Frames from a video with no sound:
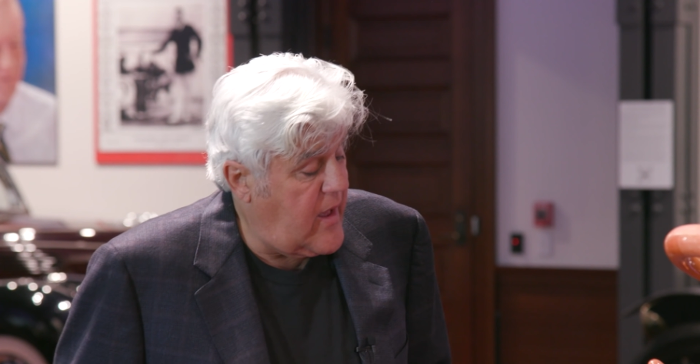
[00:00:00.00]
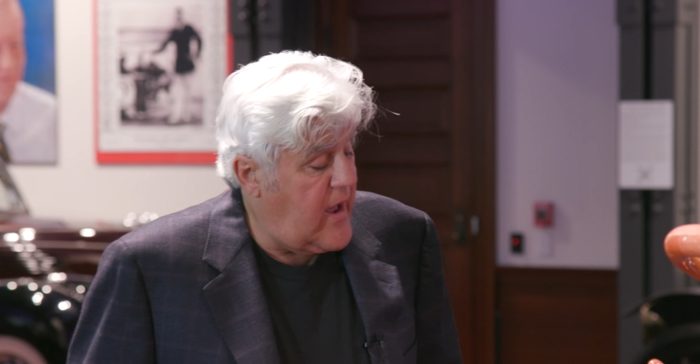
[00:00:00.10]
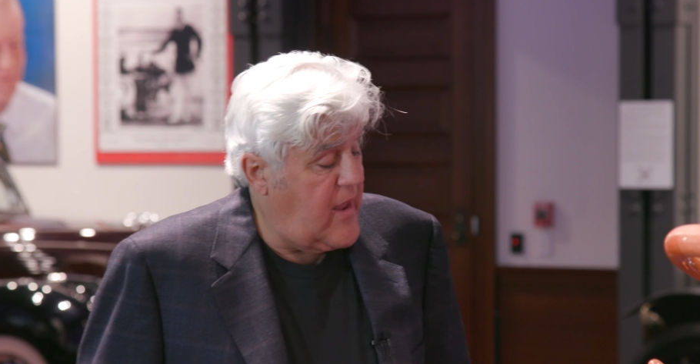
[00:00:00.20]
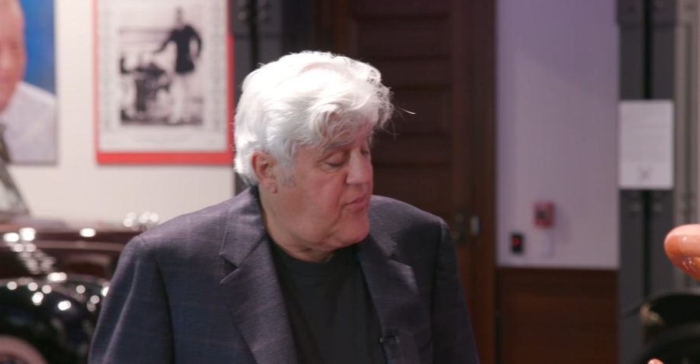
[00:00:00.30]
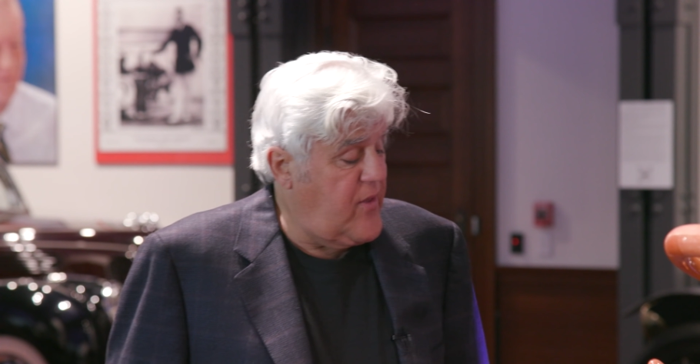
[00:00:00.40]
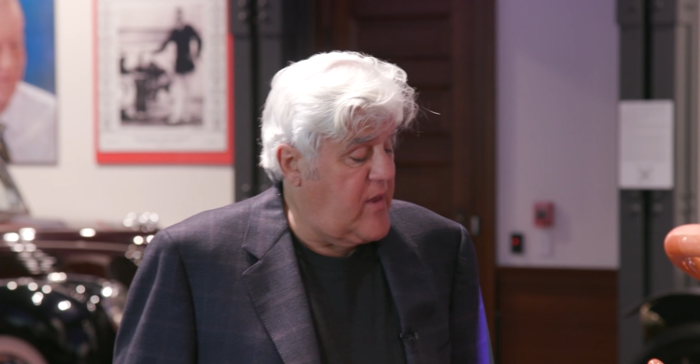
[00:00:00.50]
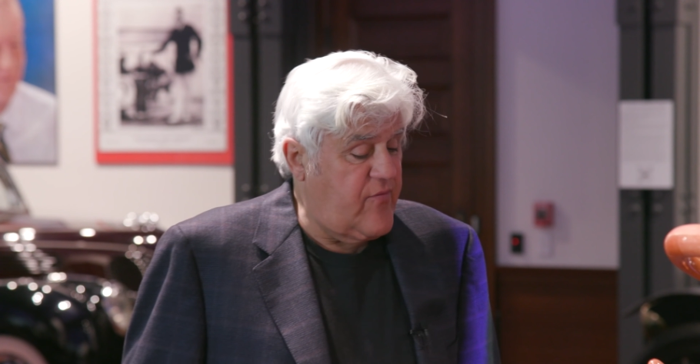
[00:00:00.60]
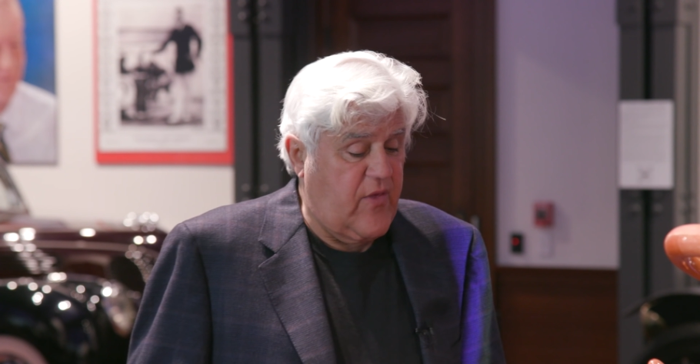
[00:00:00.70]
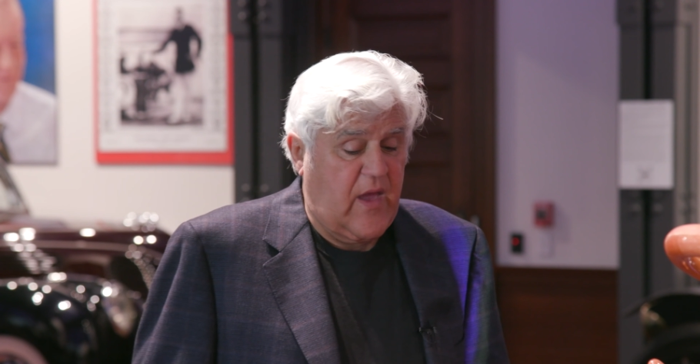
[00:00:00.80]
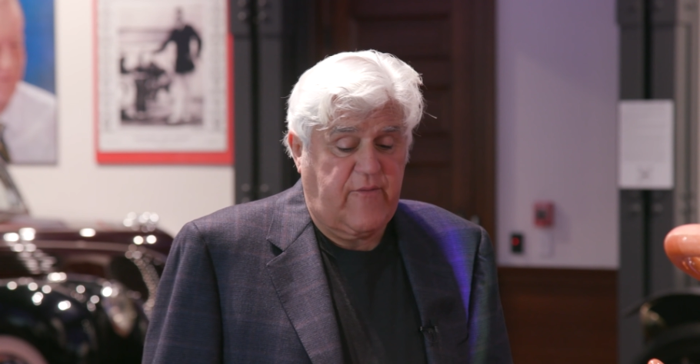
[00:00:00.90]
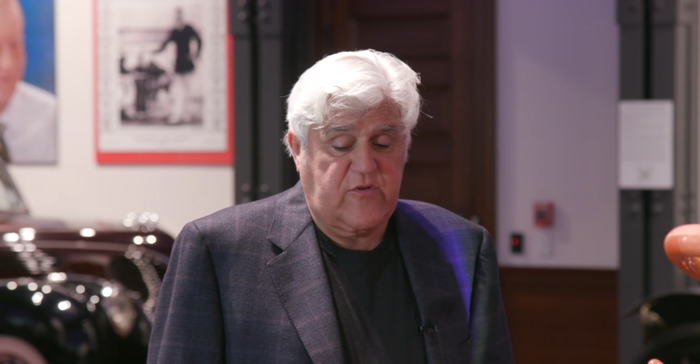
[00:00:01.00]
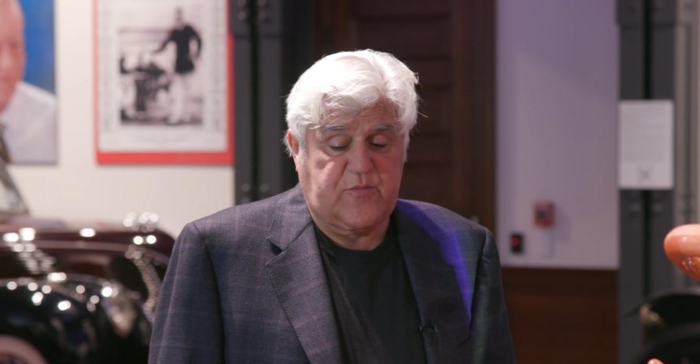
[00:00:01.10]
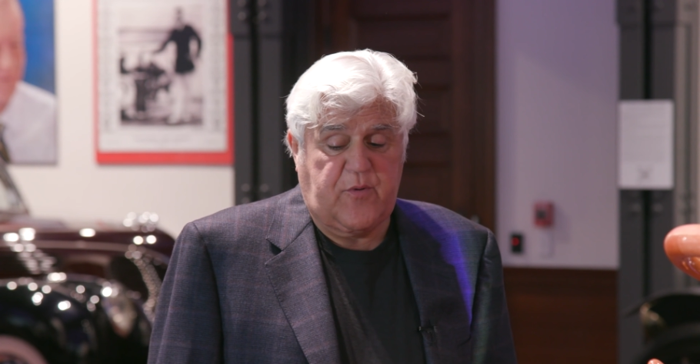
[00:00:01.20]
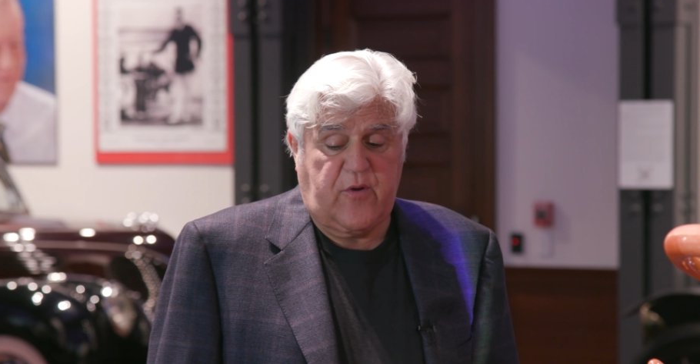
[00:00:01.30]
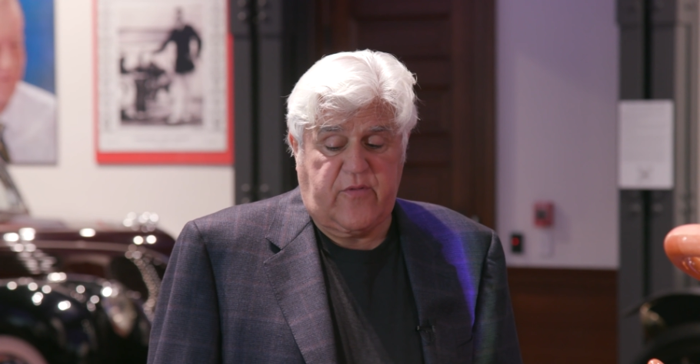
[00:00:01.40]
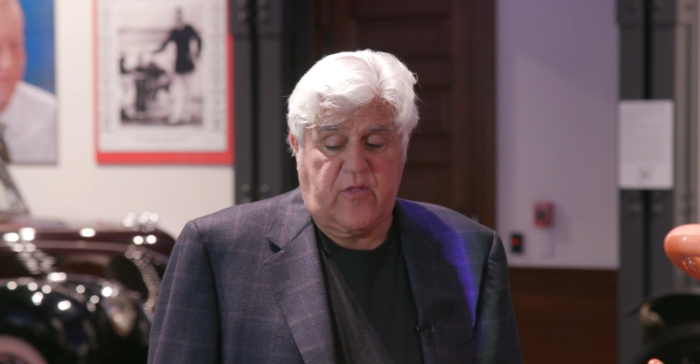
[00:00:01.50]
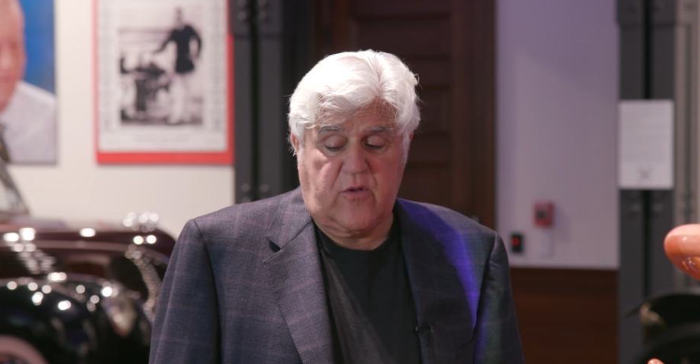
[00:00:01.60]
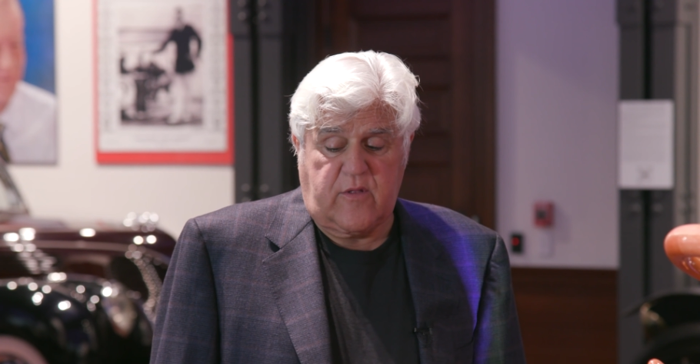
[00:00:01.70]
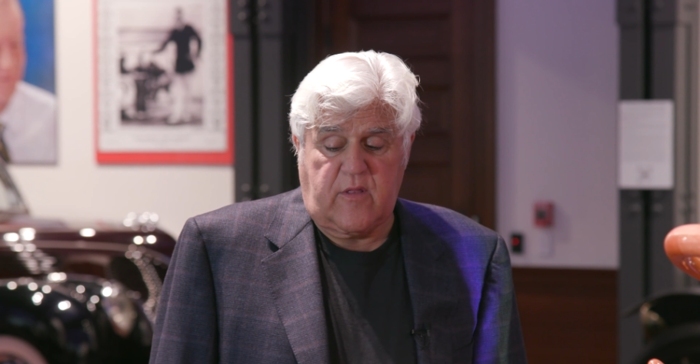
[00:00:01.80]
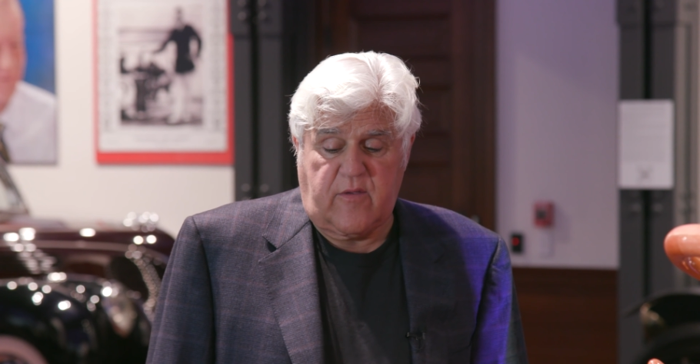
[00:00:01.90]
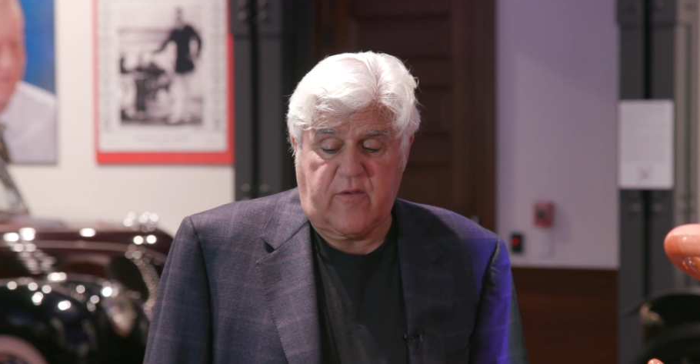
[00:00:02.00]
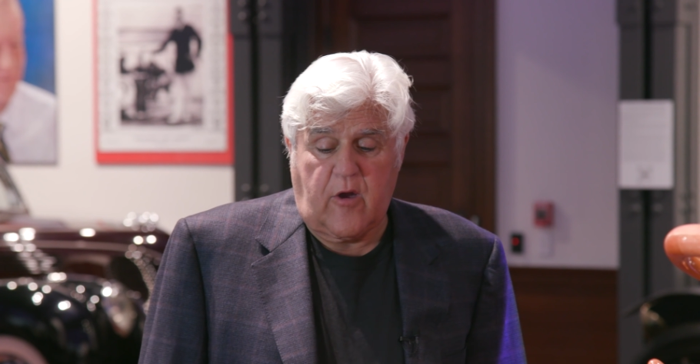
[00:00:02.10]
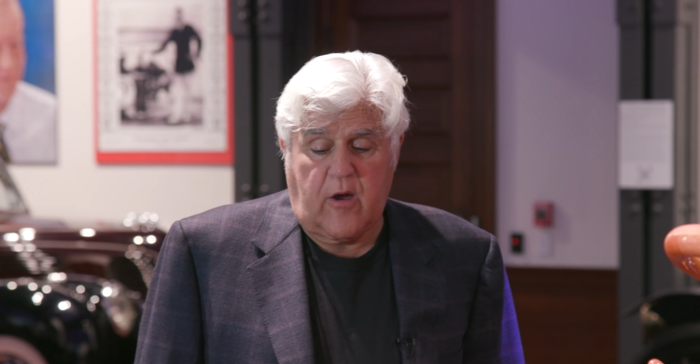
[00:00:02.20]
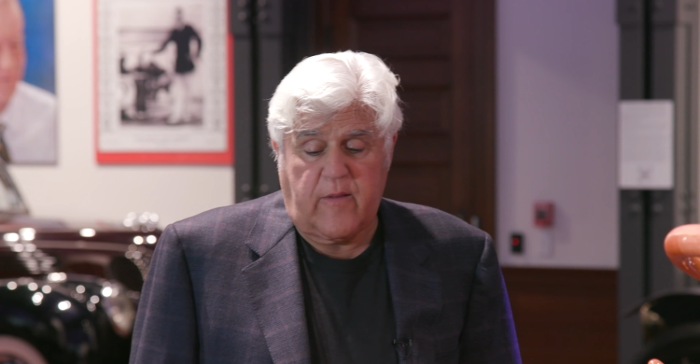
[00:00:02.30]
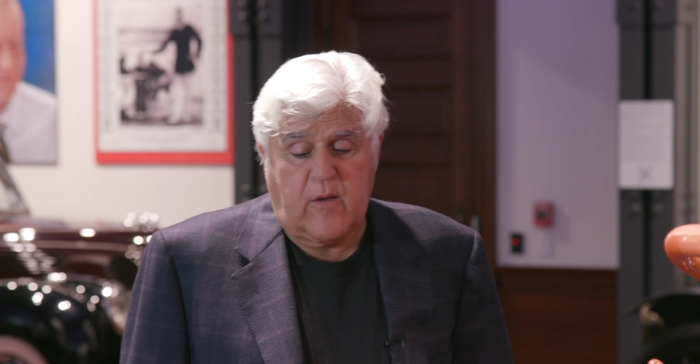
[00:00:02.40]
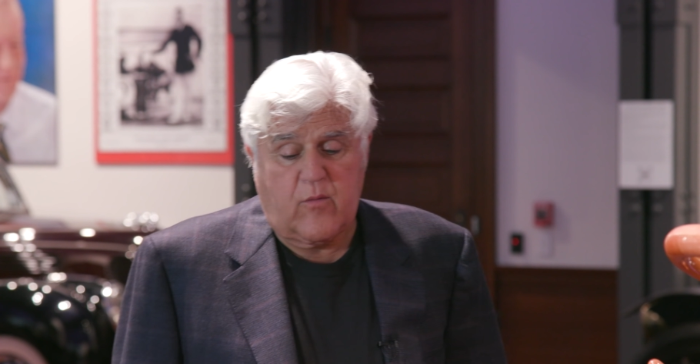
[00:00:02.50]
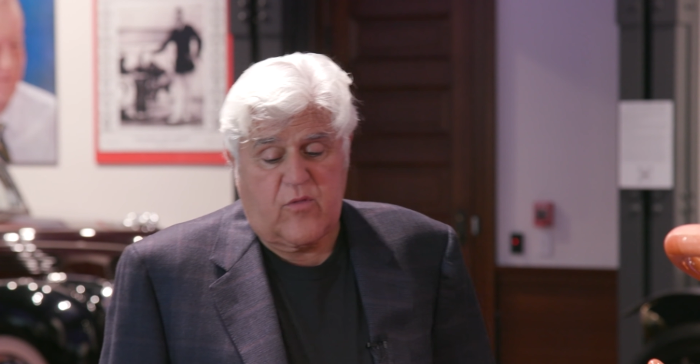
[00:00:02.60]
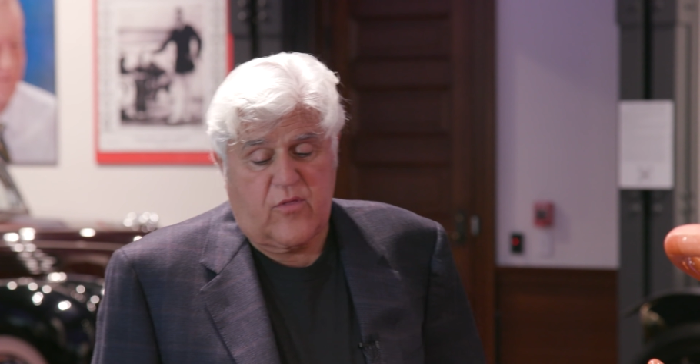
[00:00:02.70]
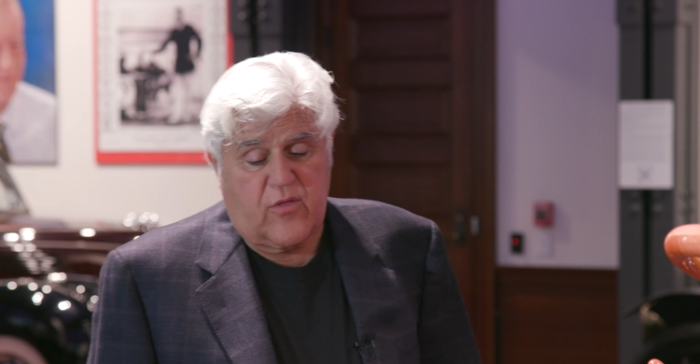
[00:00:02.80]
I think if the average person looked at this car, they would